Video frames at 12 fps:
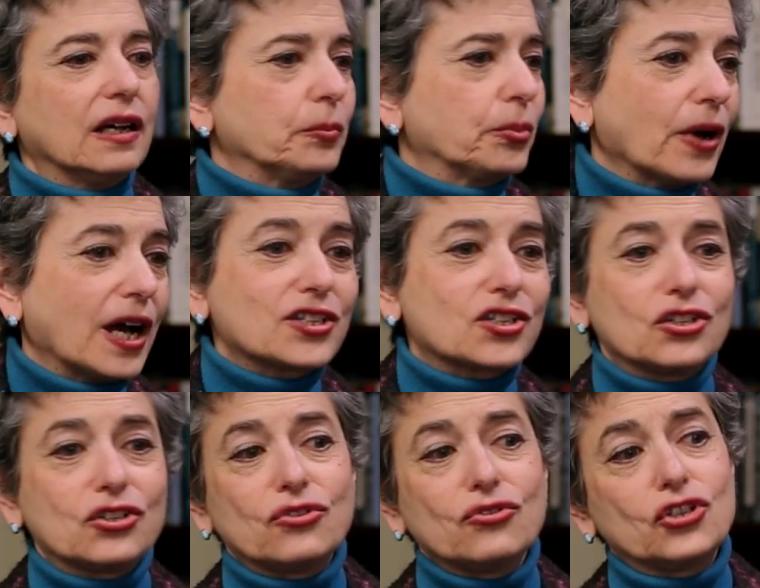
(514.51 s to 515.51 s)

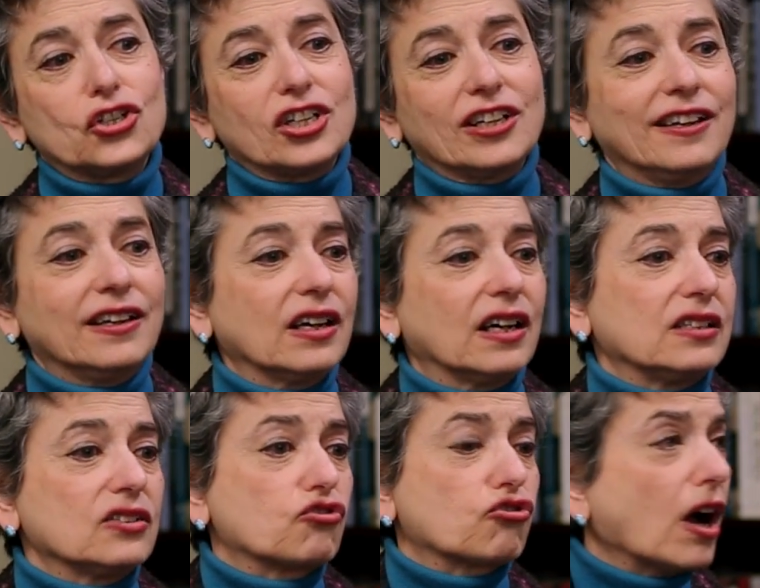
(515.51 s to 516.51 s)
Prostitution,
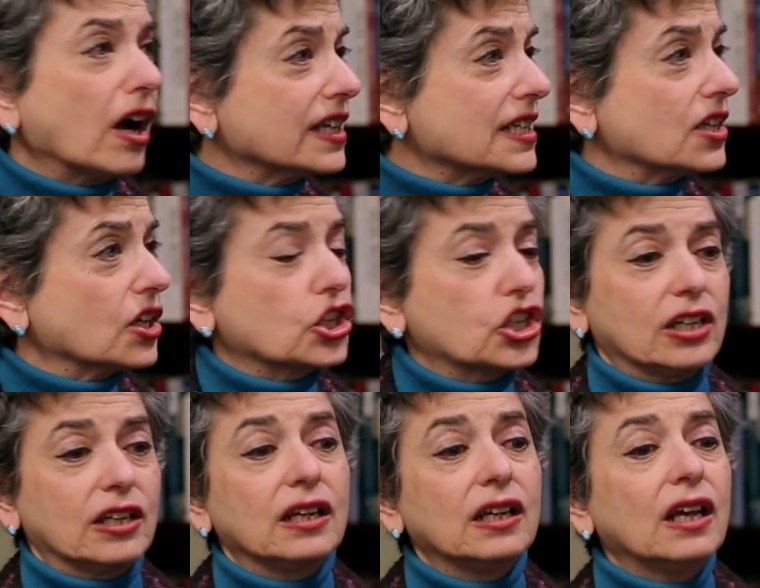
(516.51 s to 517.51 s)
drug
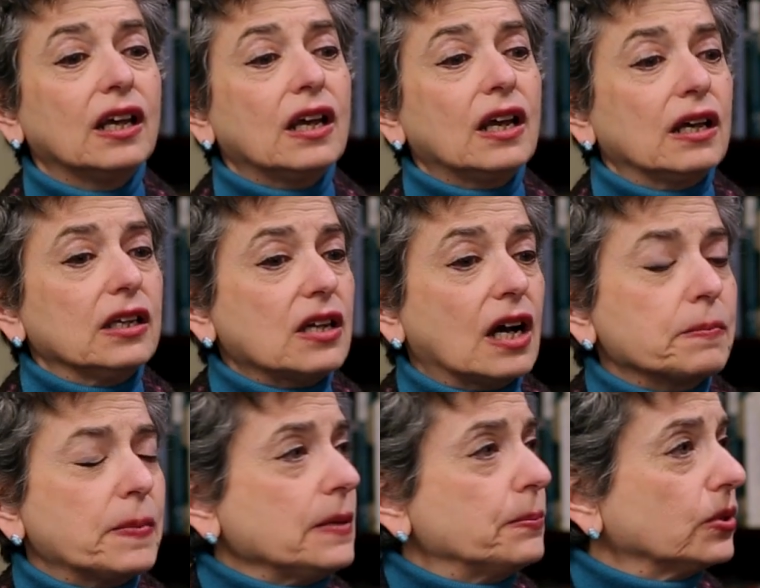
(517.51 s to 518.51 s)
addiction, young
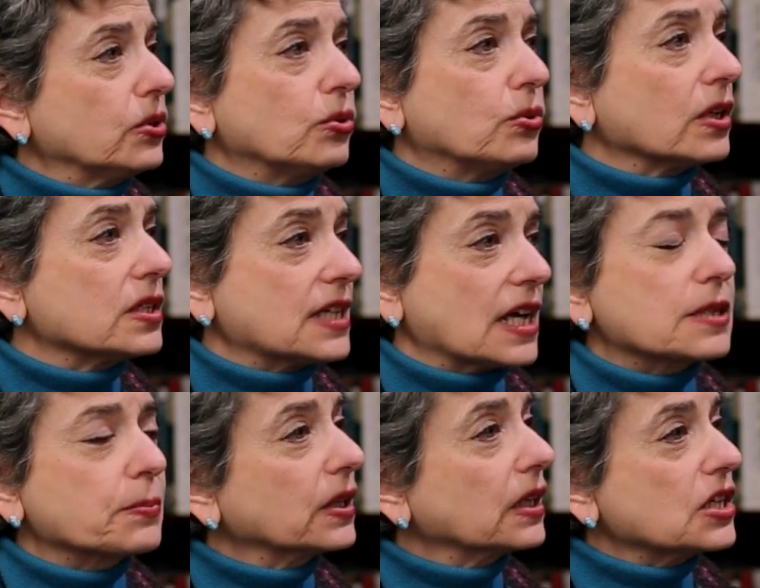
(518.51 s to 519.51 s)
people who are
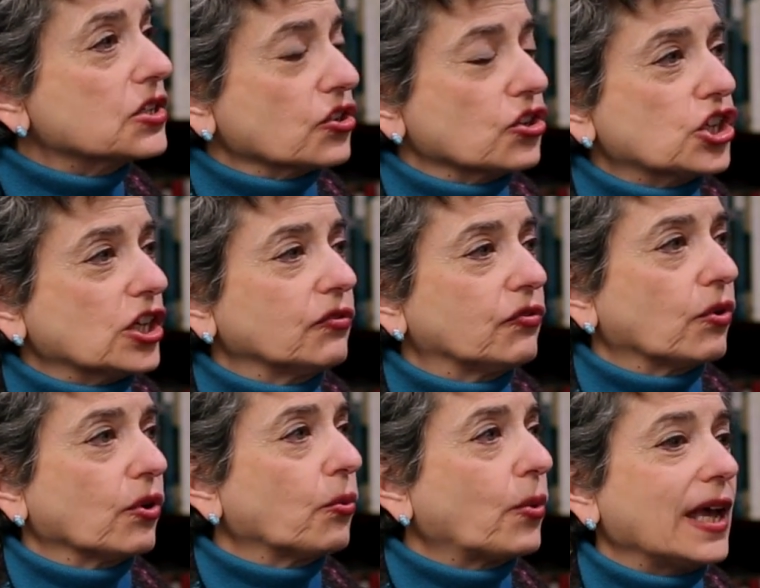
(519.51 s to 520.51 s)
desperately searching
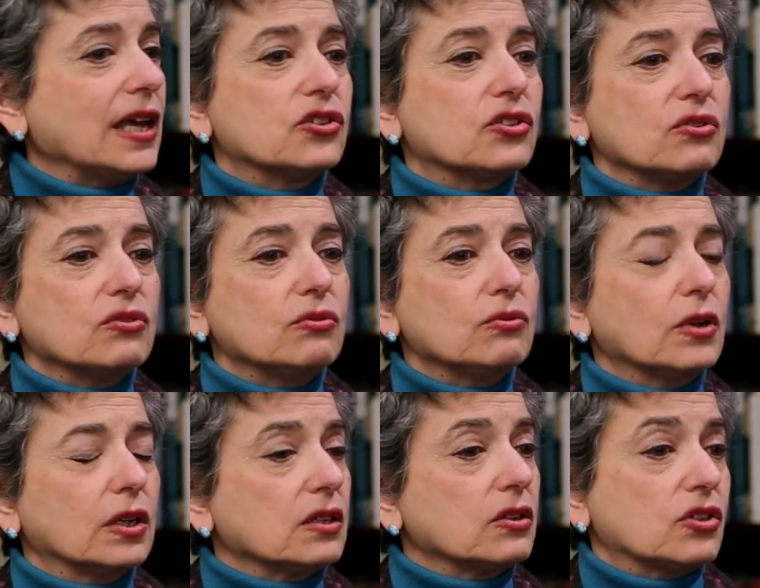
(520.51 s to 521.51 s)
for a way to
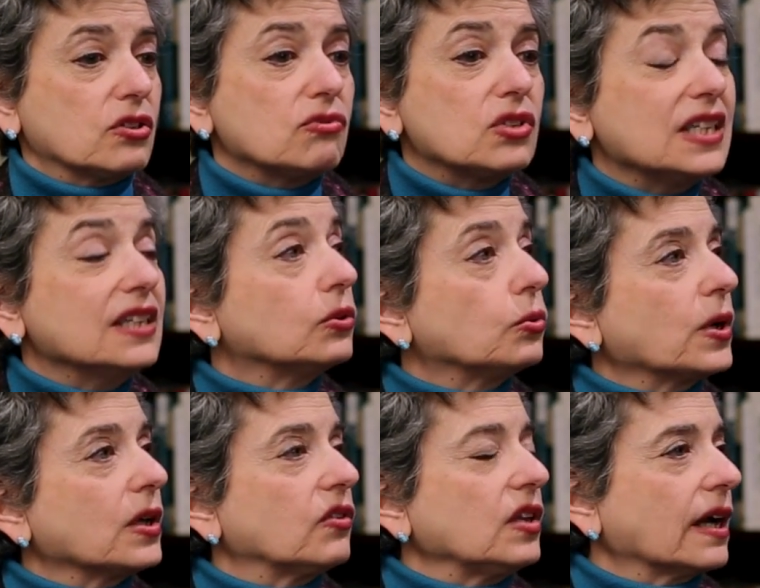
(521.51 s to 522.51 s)
deal
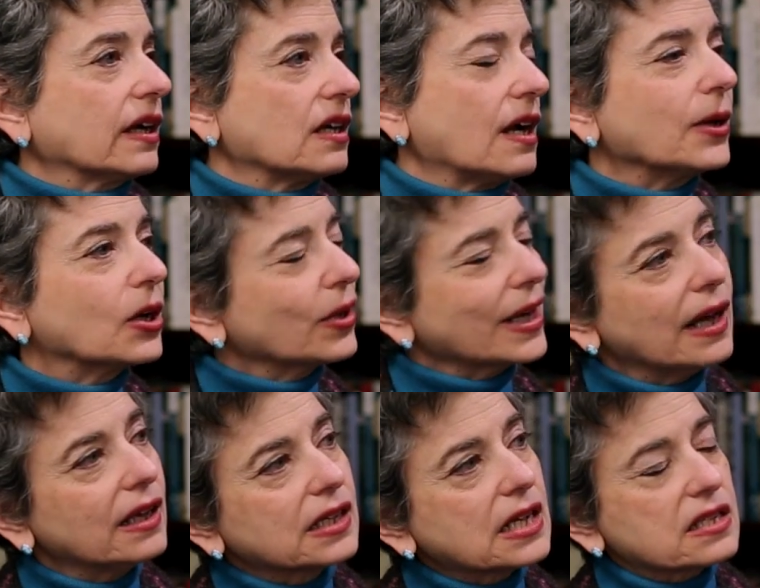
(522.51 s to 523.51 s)
with the economic
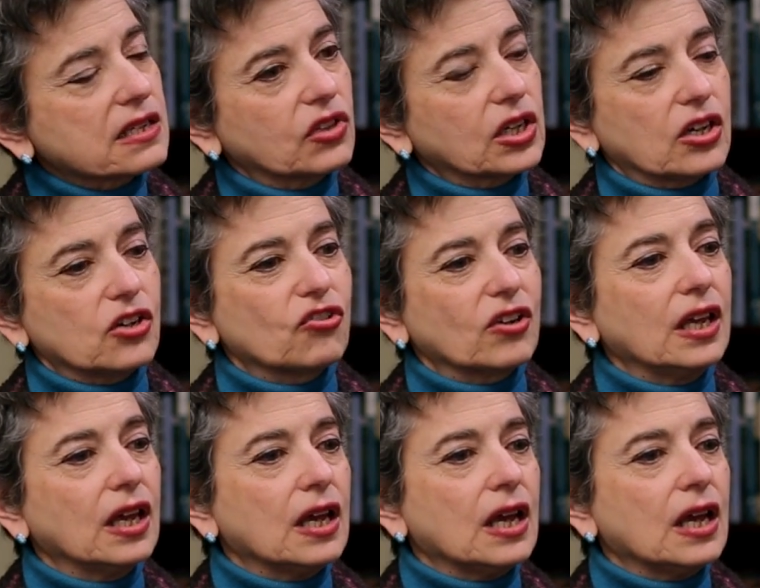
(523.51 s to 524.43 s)
realities of the country.